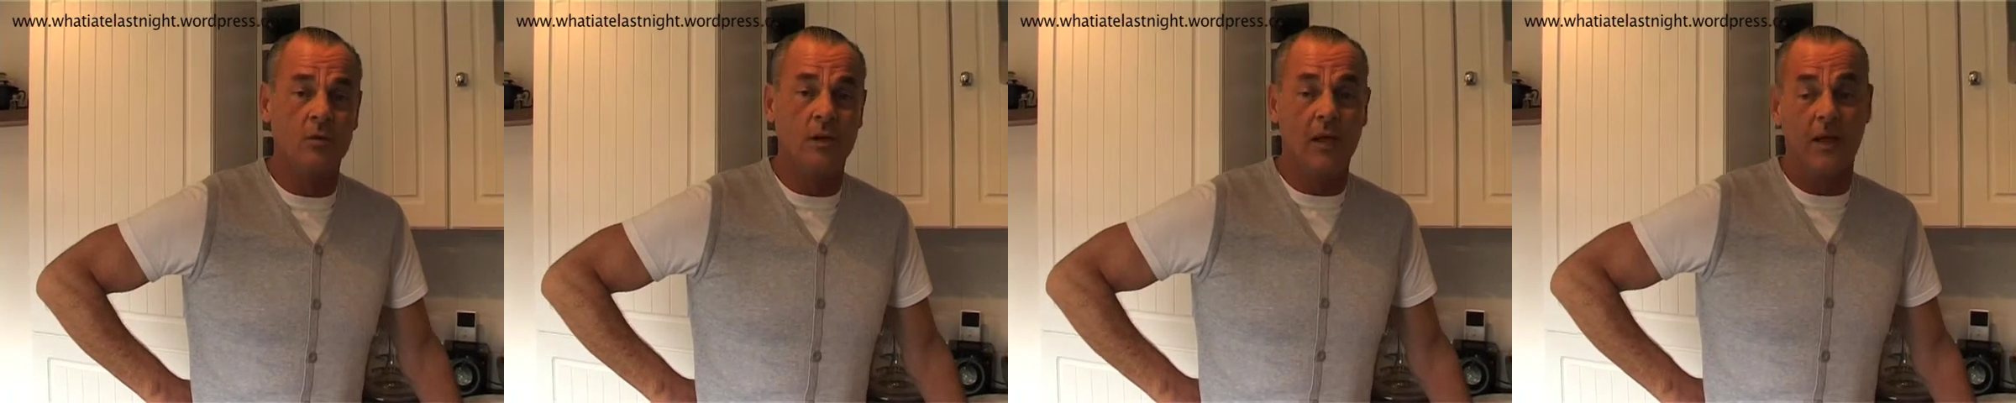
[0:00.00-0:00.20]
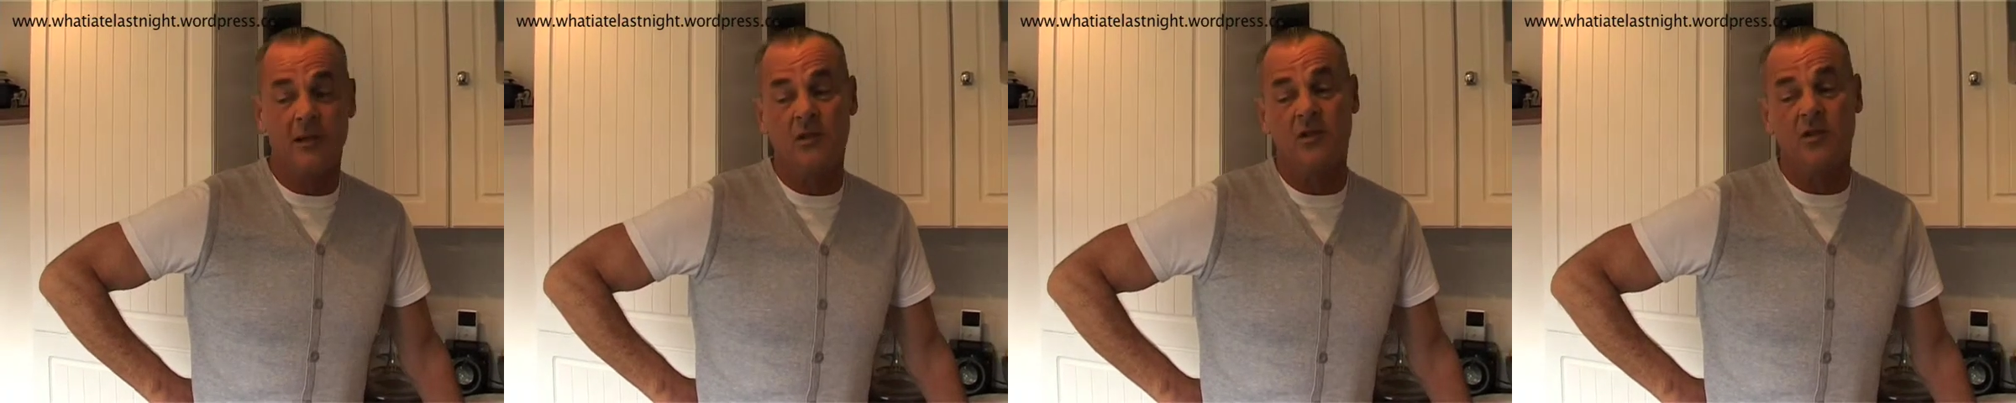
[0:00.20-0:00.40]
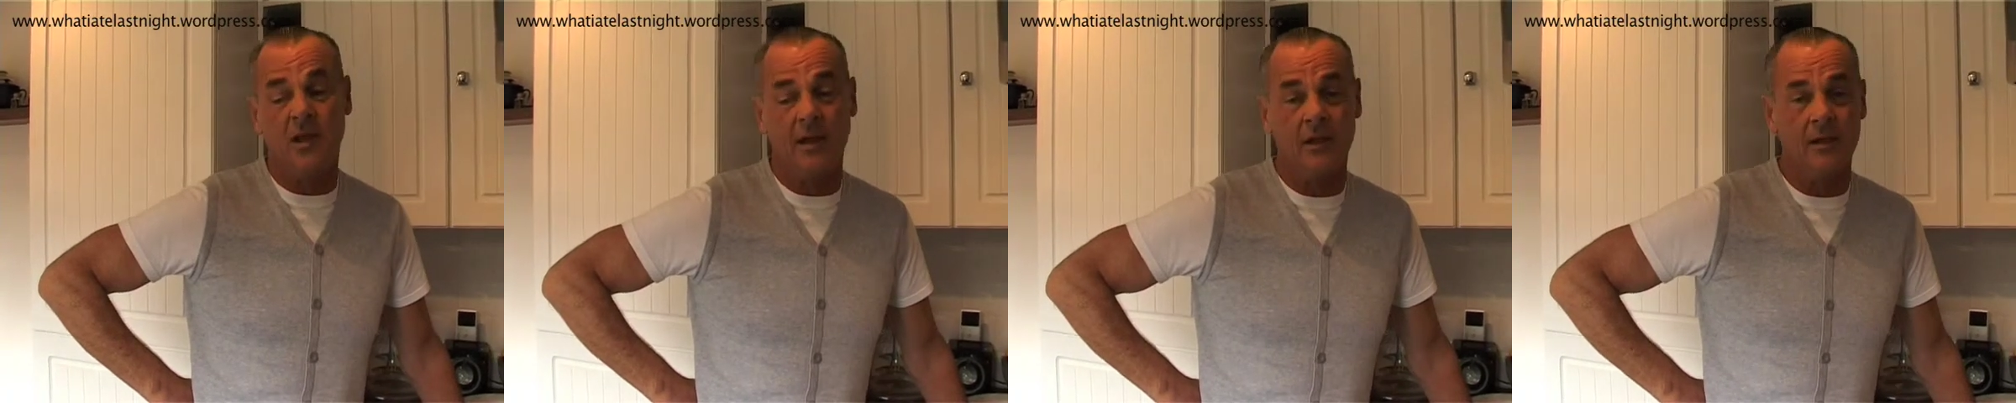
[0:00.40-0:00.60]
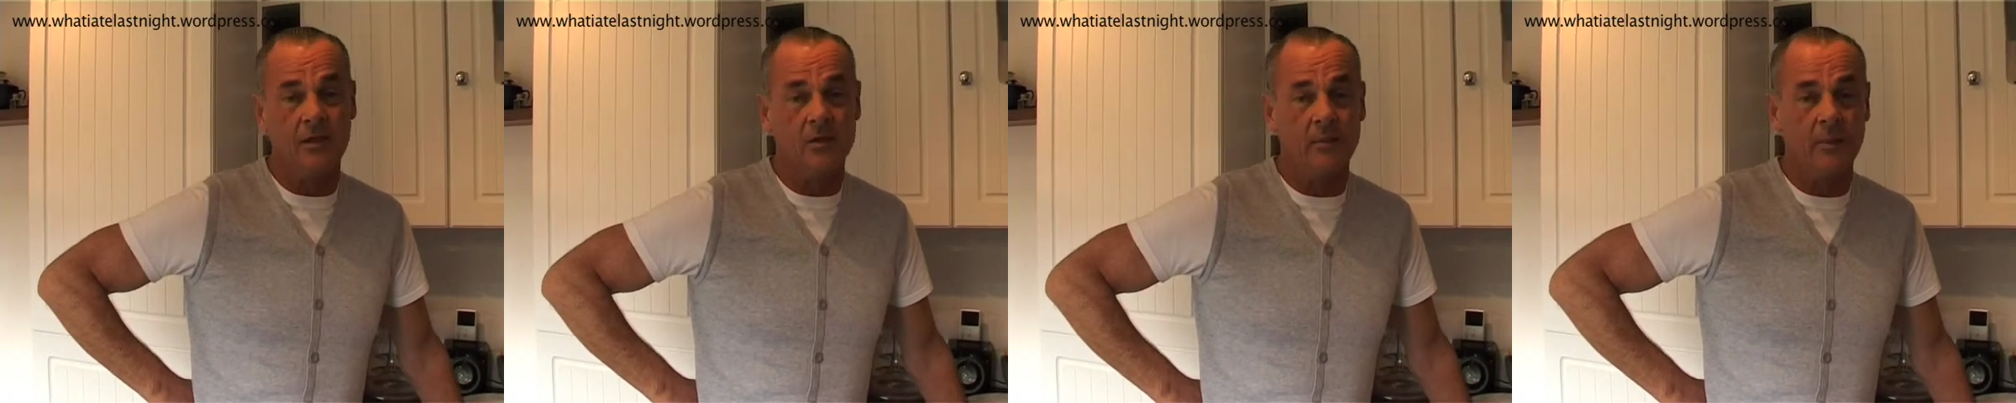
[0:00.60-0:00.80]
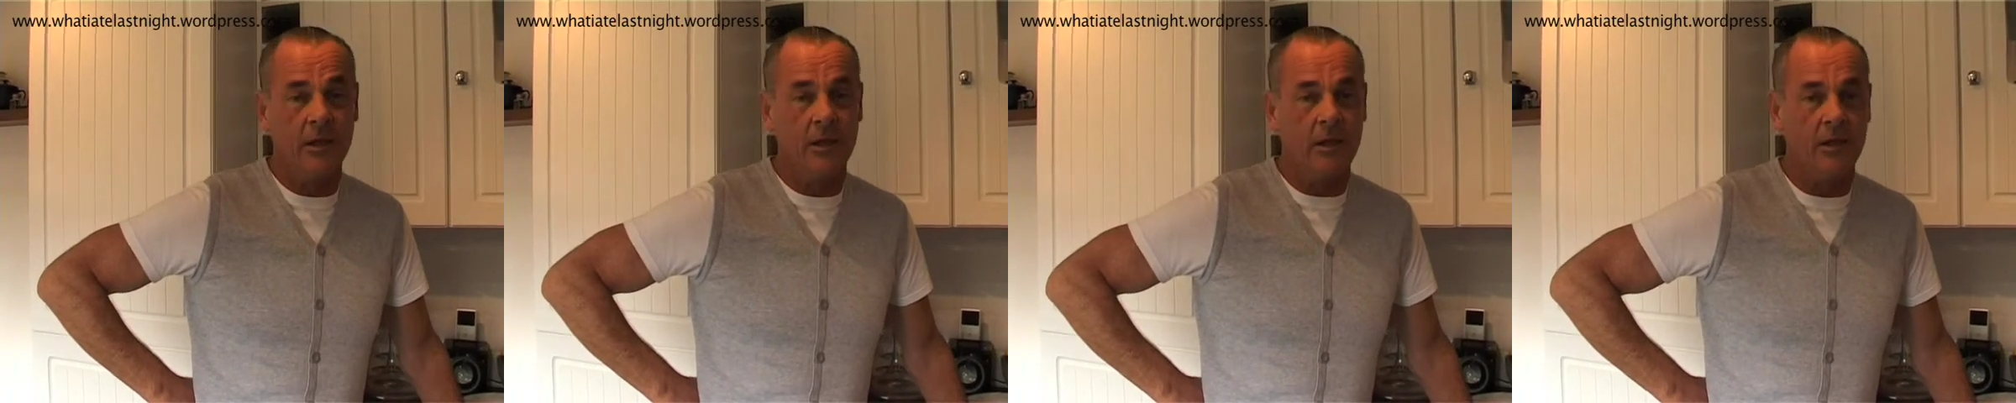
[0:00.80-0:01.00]
They had to send it to
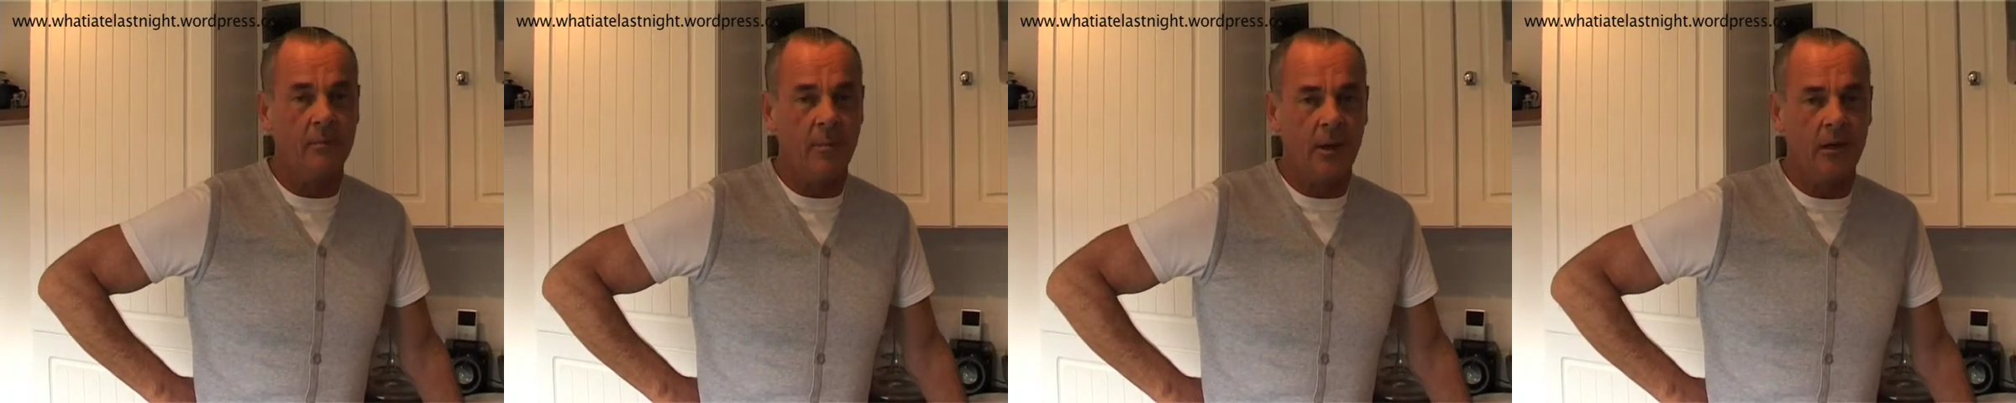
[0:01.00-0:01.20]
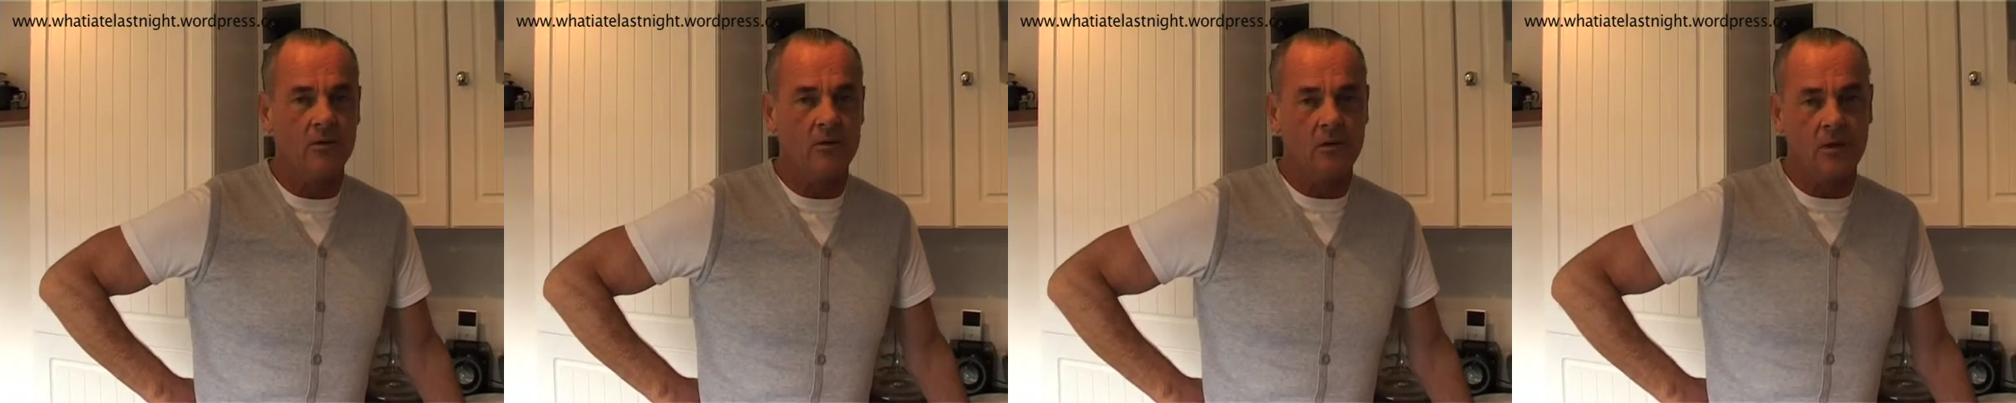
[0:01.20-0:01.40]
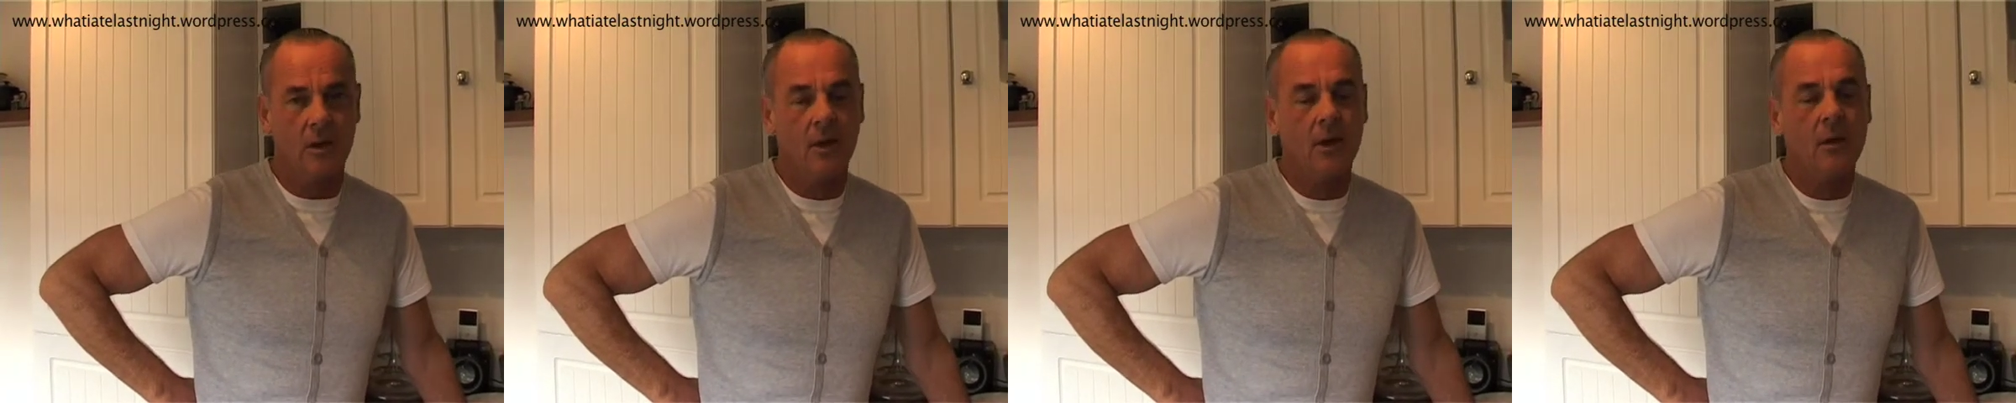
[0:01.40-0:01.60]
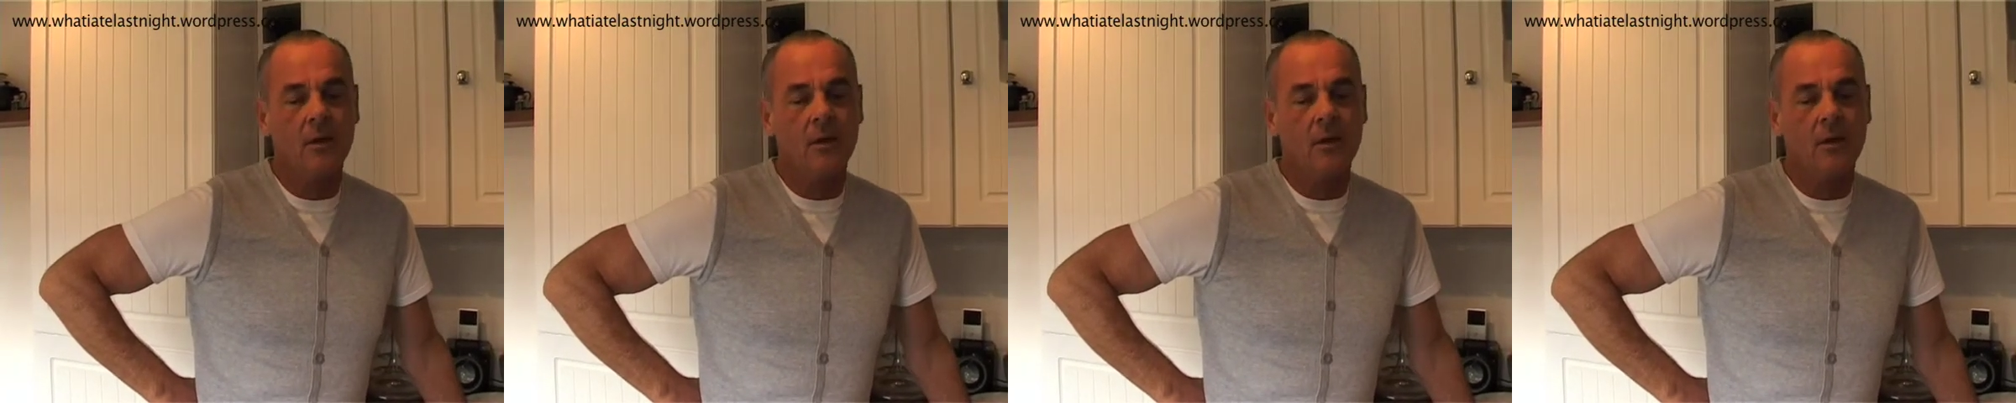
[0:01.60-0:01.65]
me in the post.